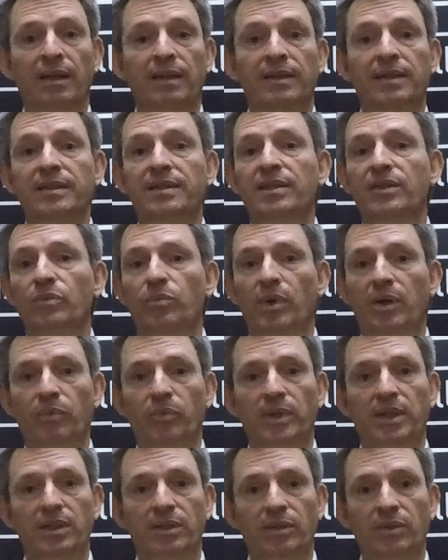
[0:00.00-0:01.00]
This is what
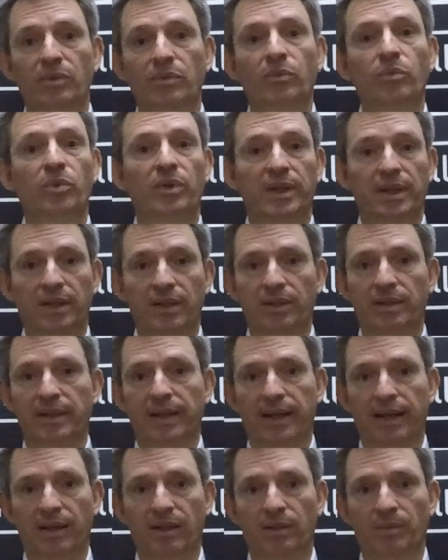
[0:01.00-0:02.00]
we do. We're here to
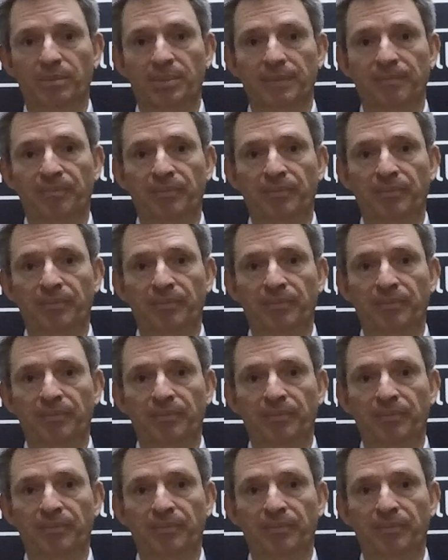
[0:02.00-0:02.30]
help.